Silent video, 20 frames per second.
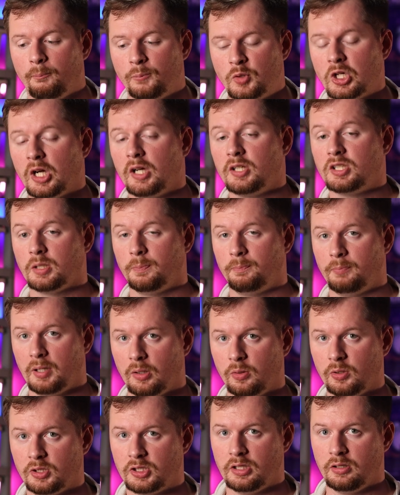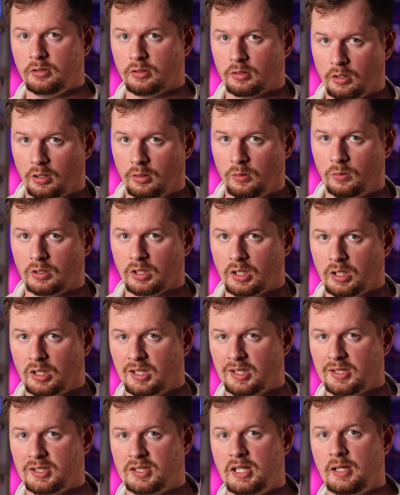just posting your own
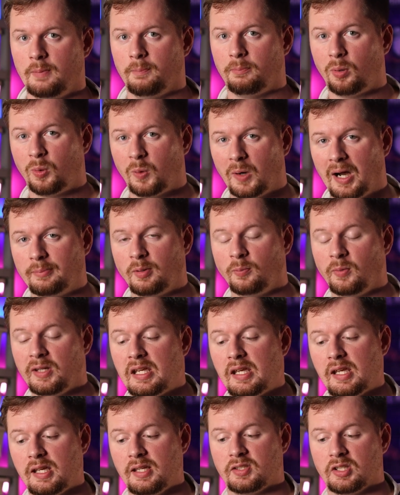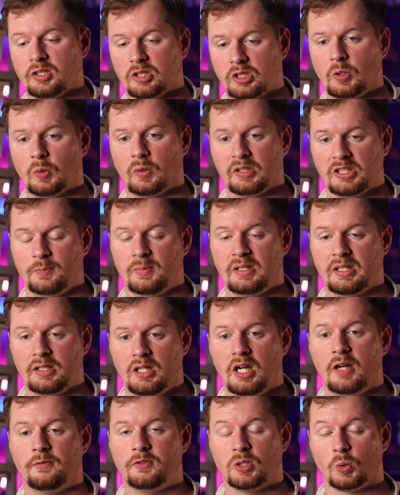content probably isn't going to be
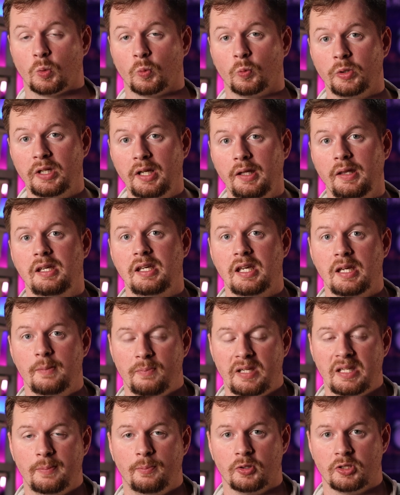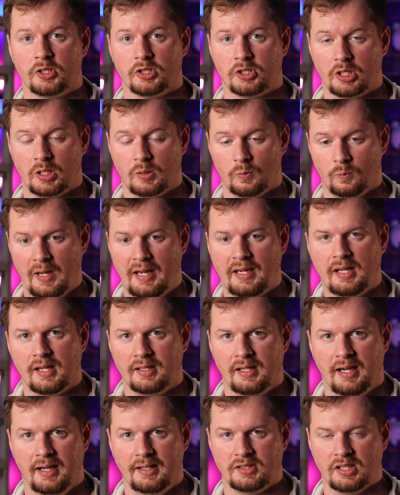enough to really get people to start
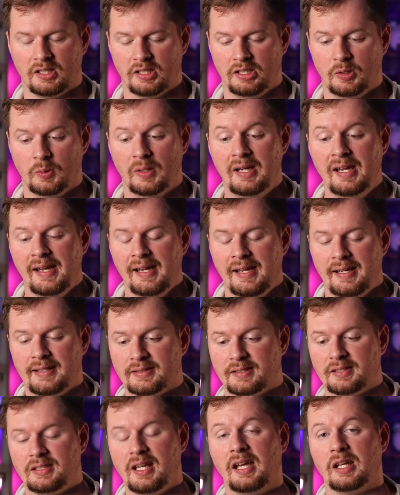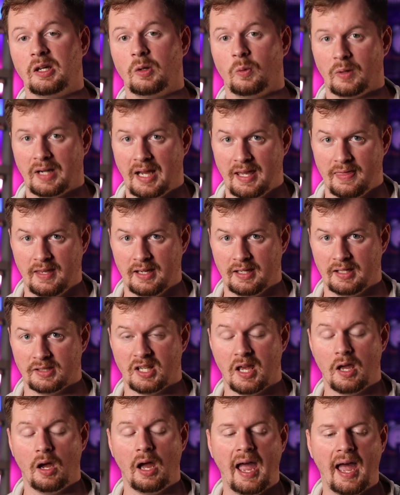recognizing you. Instead, what I think is
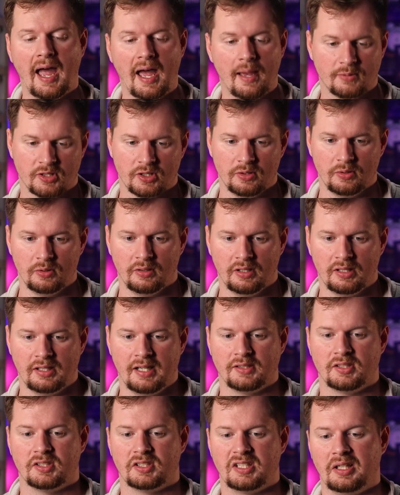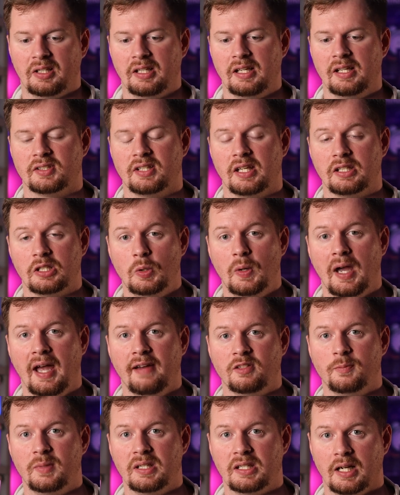absolutely necessary is that you
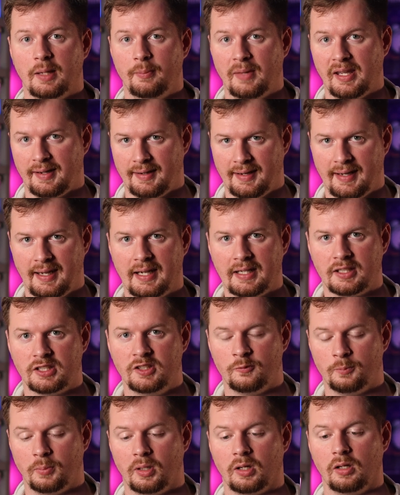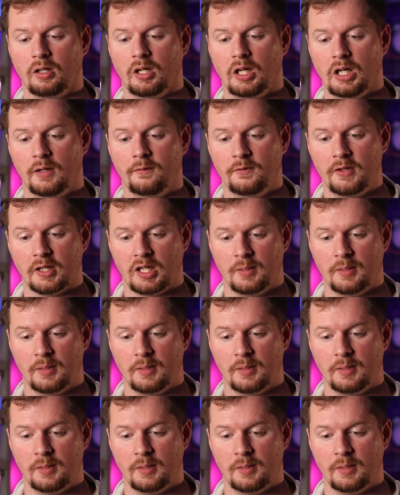have to become an active part of the